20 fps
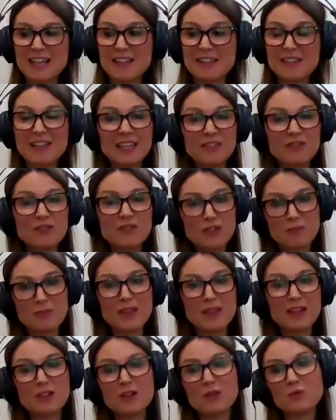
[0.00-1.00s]
he from
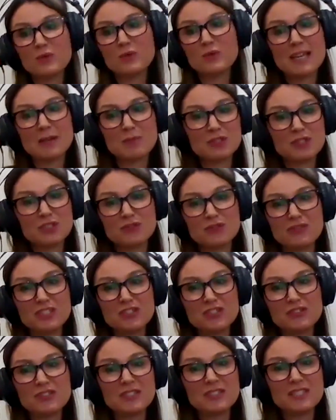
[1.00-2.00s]
then on was able to
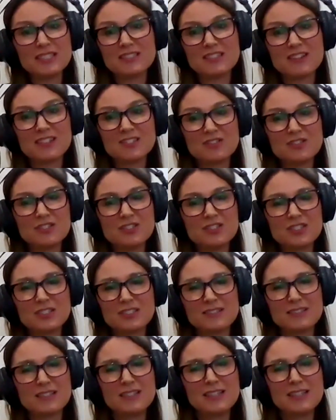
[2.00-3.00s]
reduce his
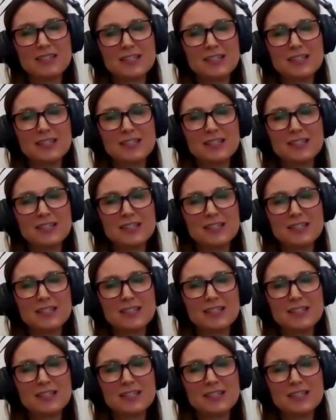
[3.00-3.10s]
nitrogen.